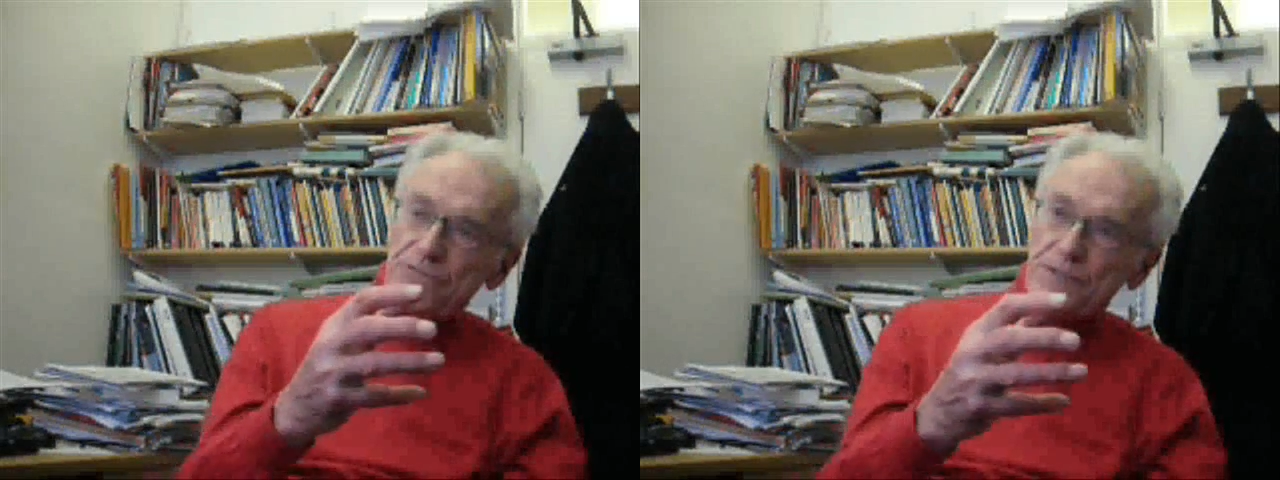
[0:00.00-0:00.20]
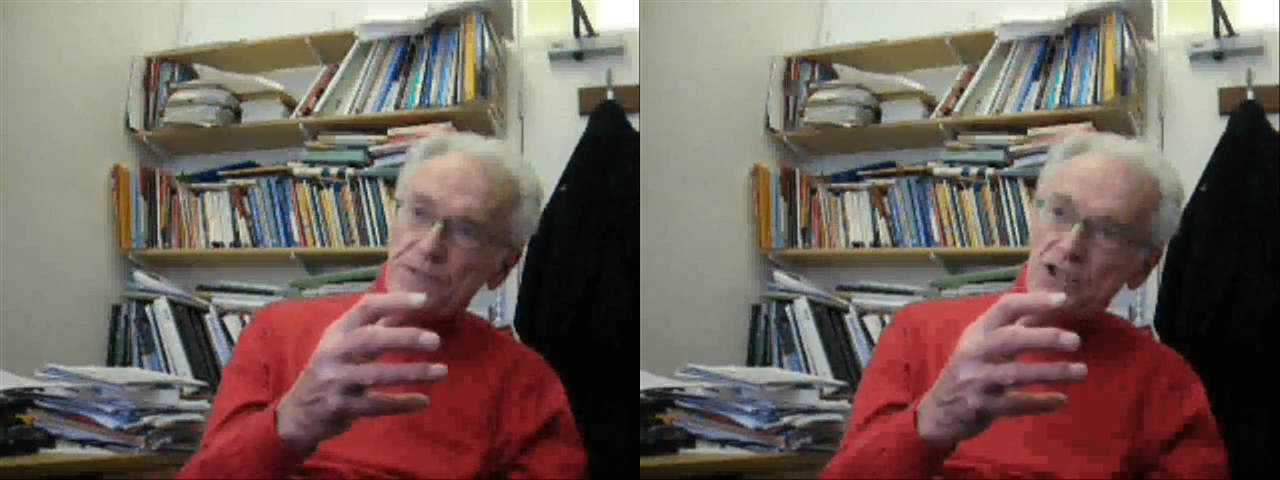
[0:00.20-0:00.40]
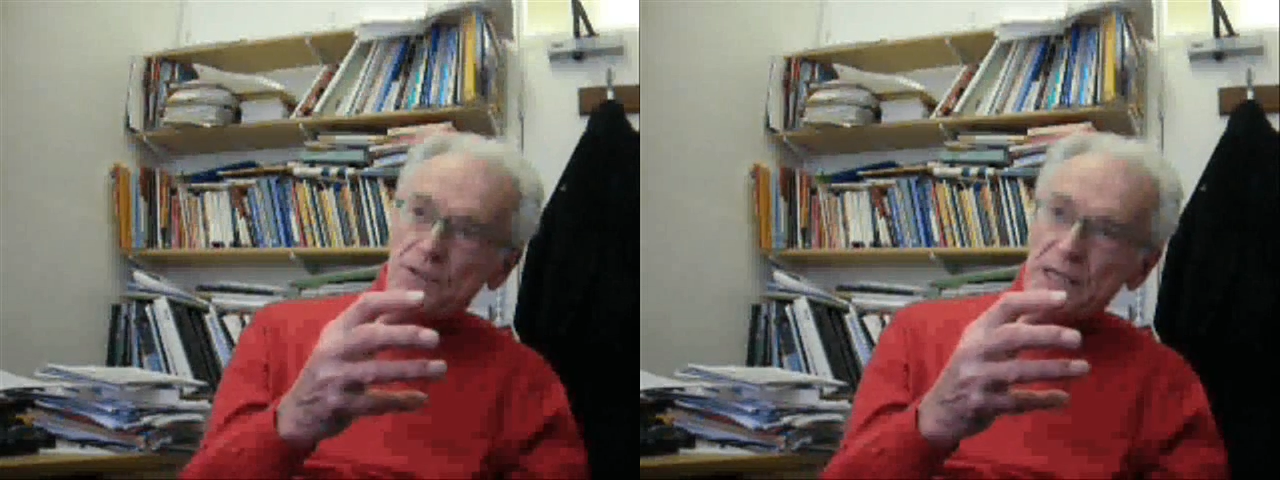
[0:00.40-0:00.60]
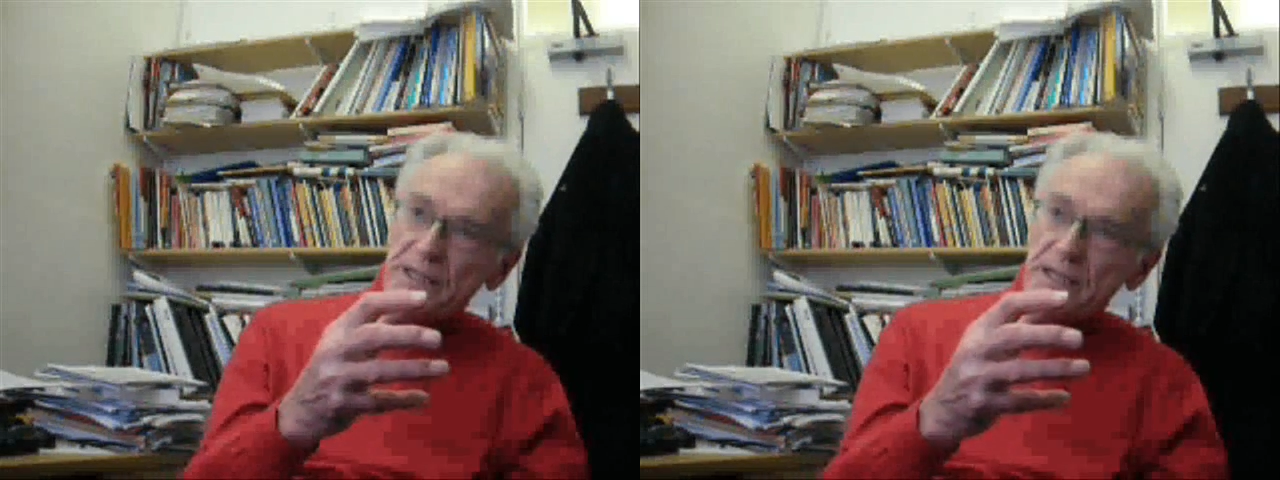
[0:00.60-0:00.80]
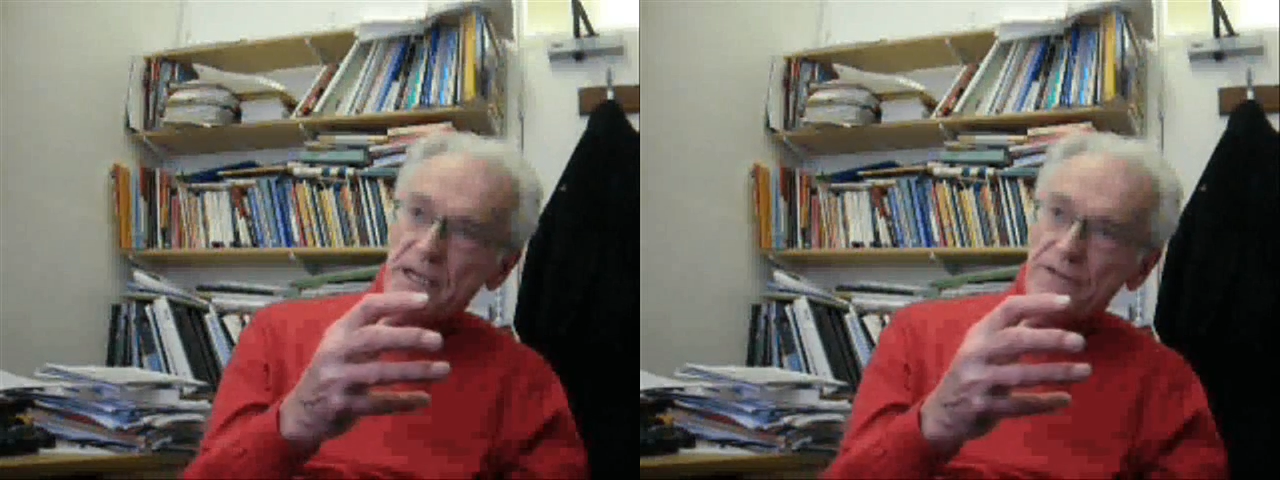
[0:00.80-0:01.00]

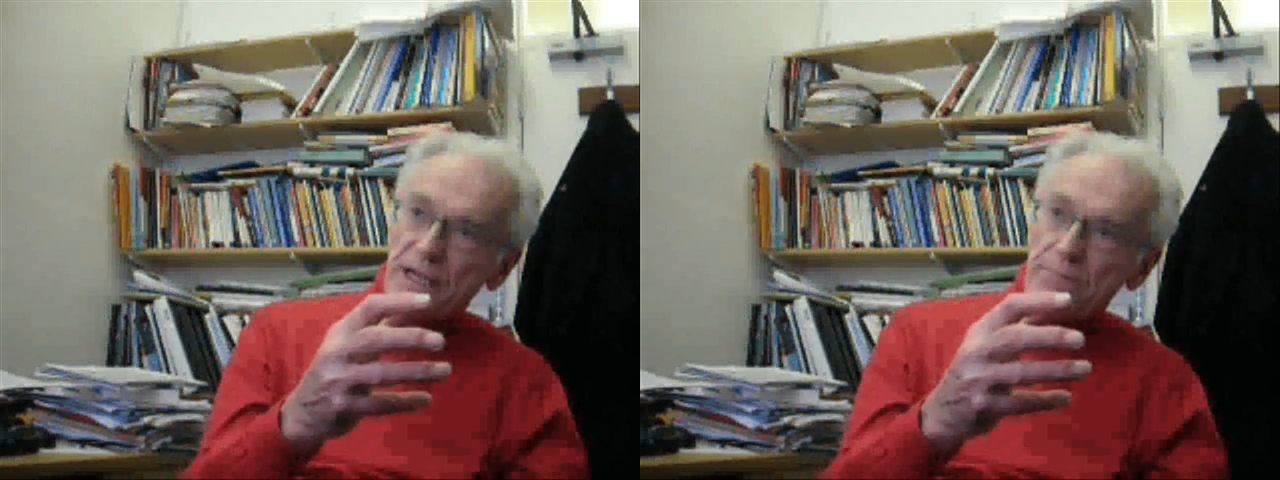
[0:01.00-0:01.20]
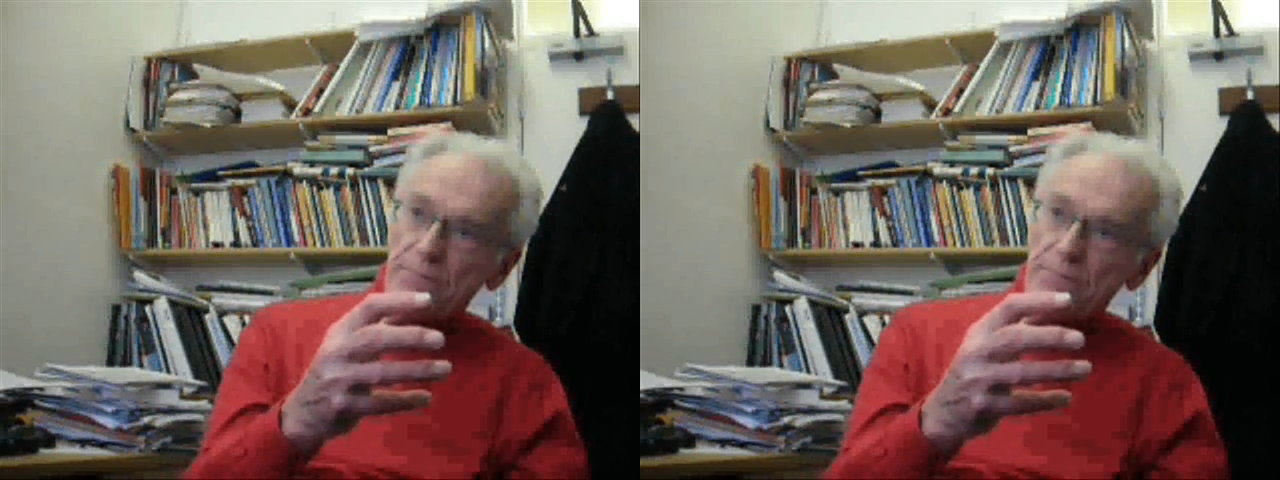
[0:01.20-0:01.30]
responsibility of the